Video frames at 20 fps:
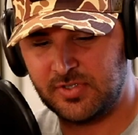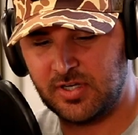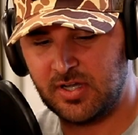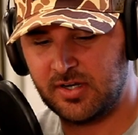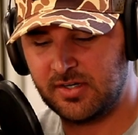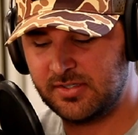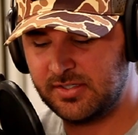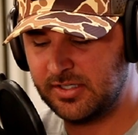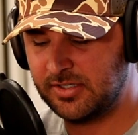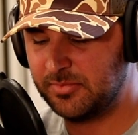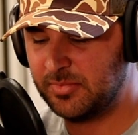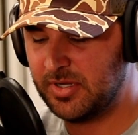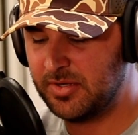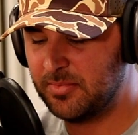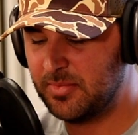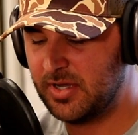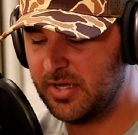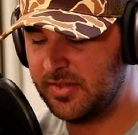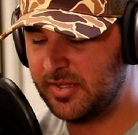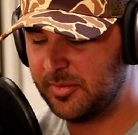Not a doubt in my
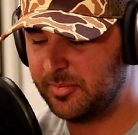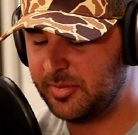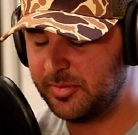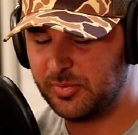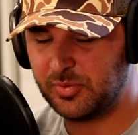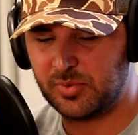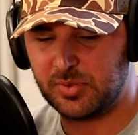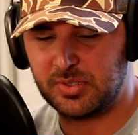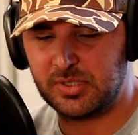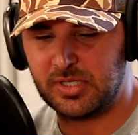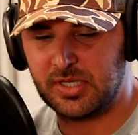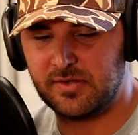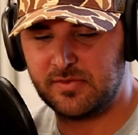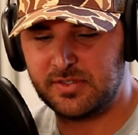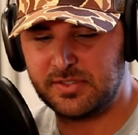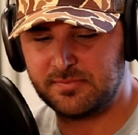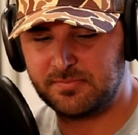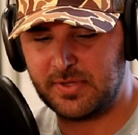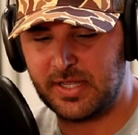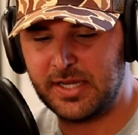mind that people will love
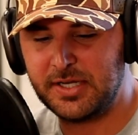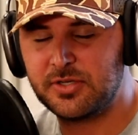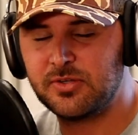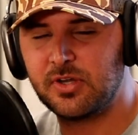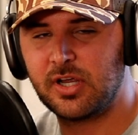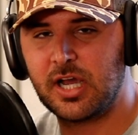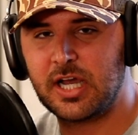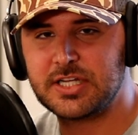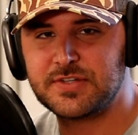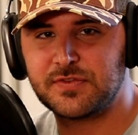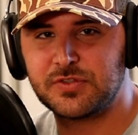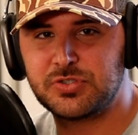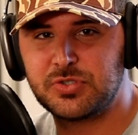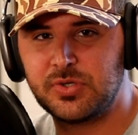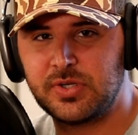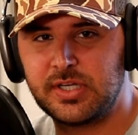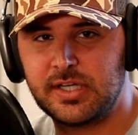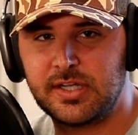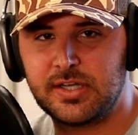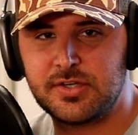it. Thank you guys for
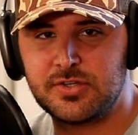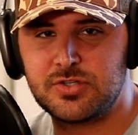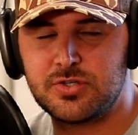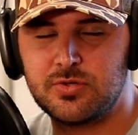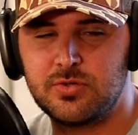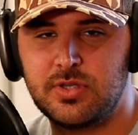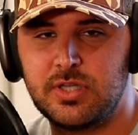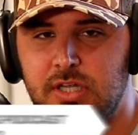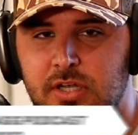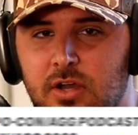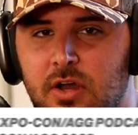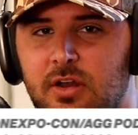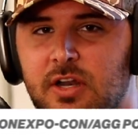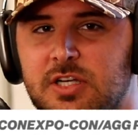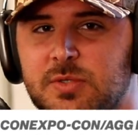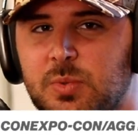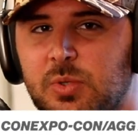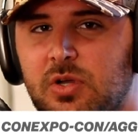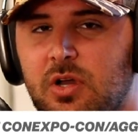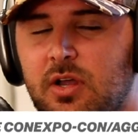tuning in to the
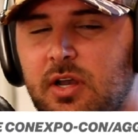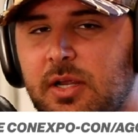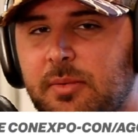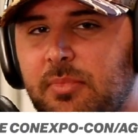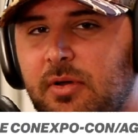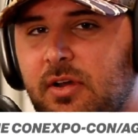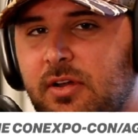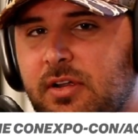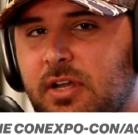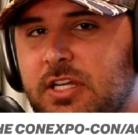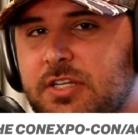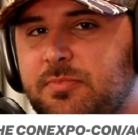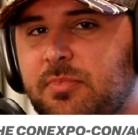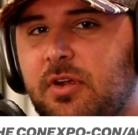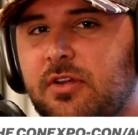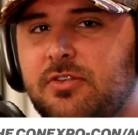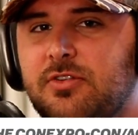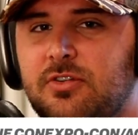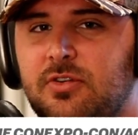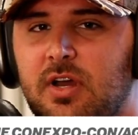Connect podcast,
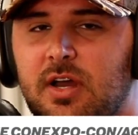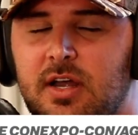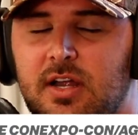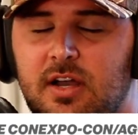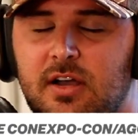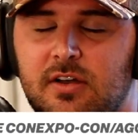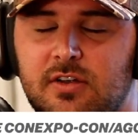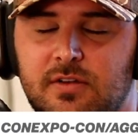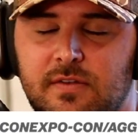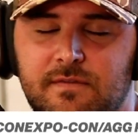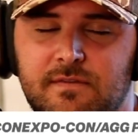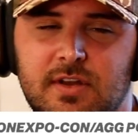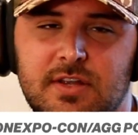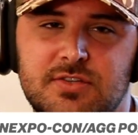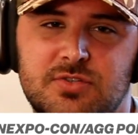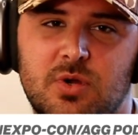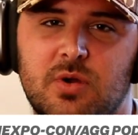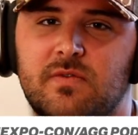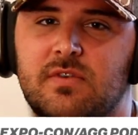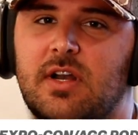brought to you by our good
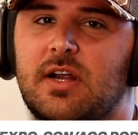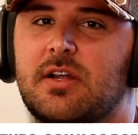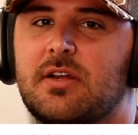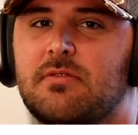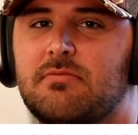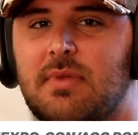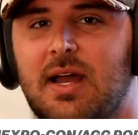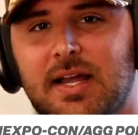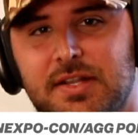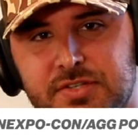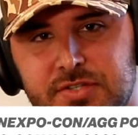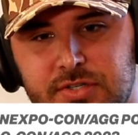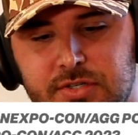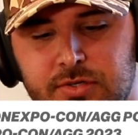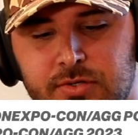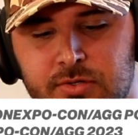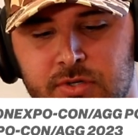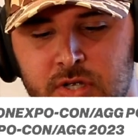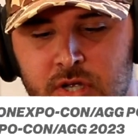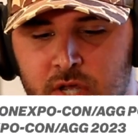friends over at
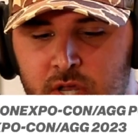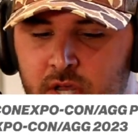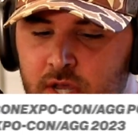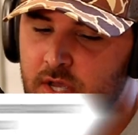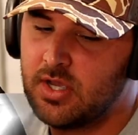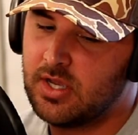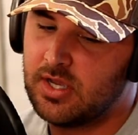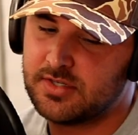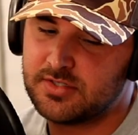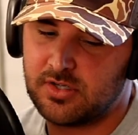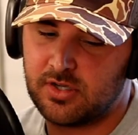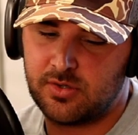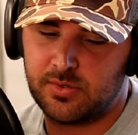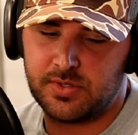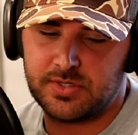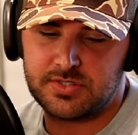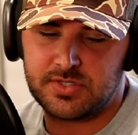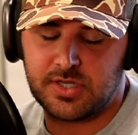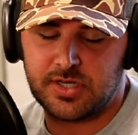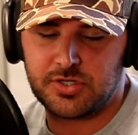Komatsu. As
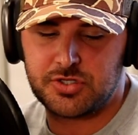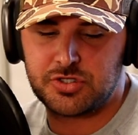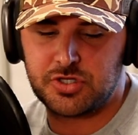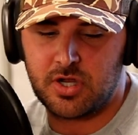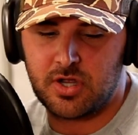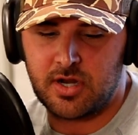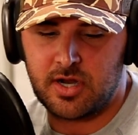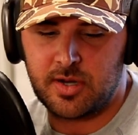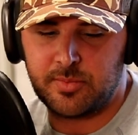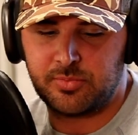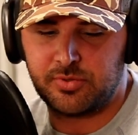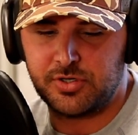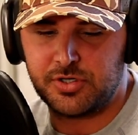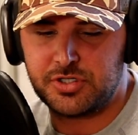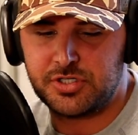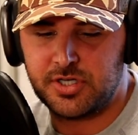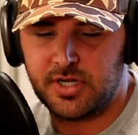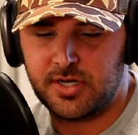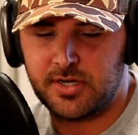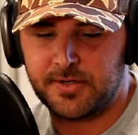always, thanks, John. I
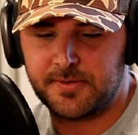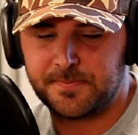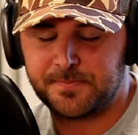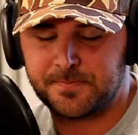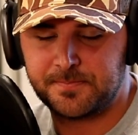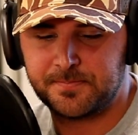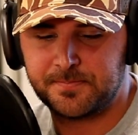appreciate it.